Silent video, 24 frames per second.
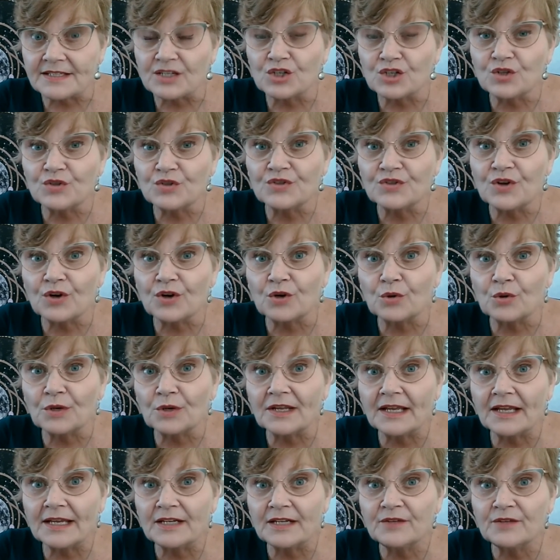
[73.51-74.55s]
Use our
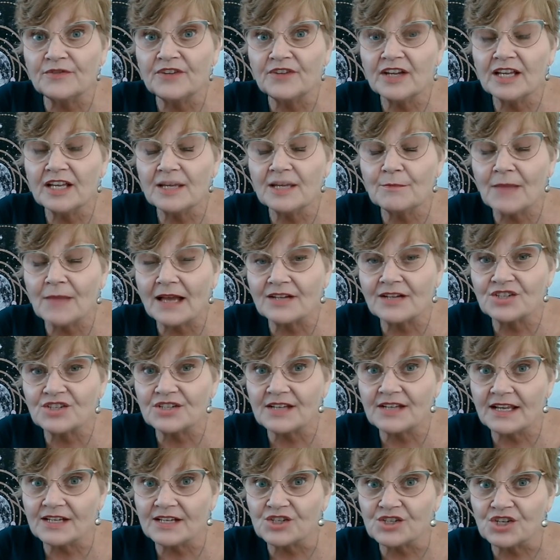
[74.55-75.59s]
creative
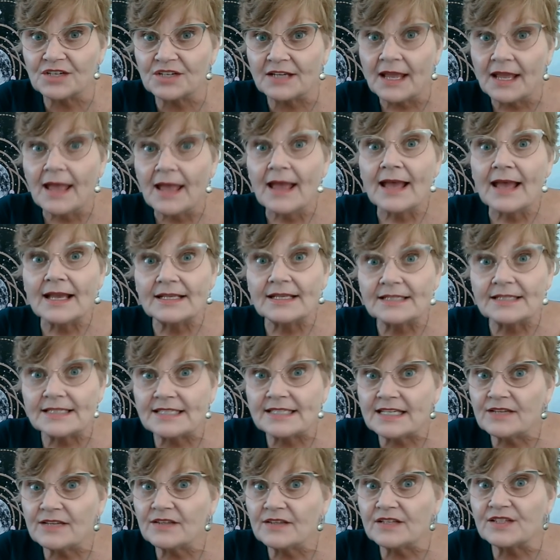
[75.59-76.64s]
imagination and
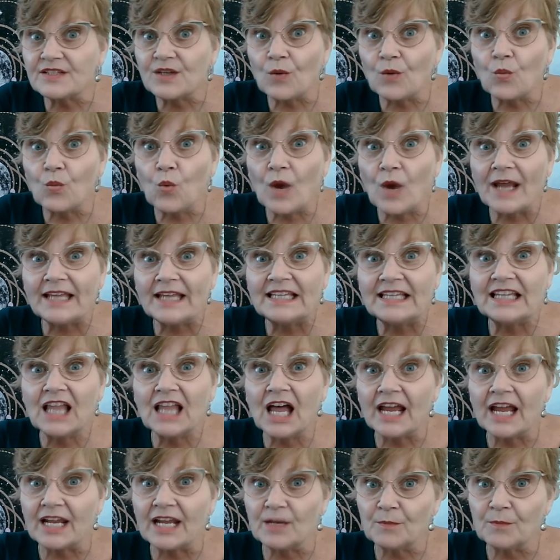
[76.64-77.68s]
see this white
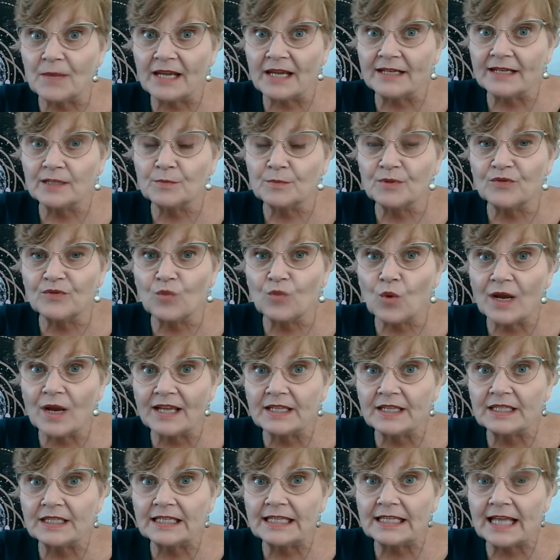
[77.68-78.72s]
light made up of
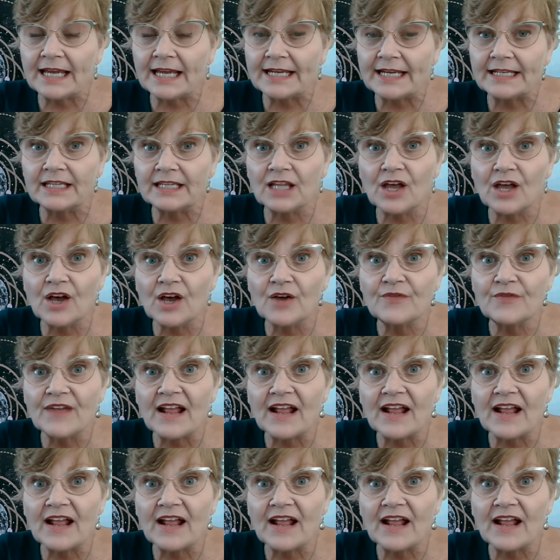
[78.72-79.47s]
white light, love,